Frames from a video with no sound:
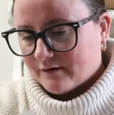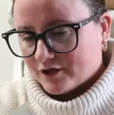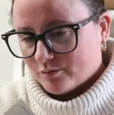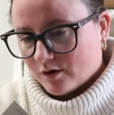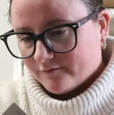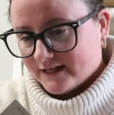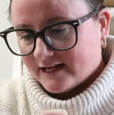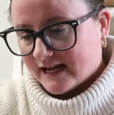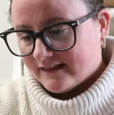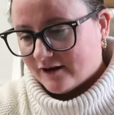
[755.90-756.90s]
they were
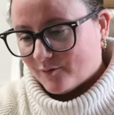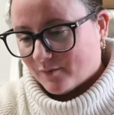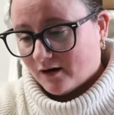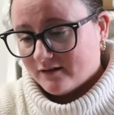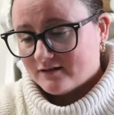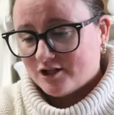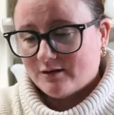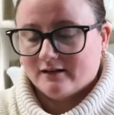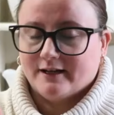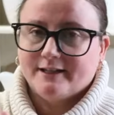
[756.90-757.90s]
$12.99. They're Martha
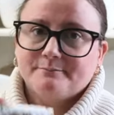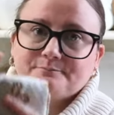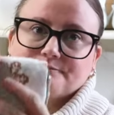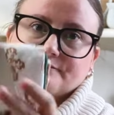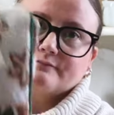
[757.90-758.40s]
Stewart line.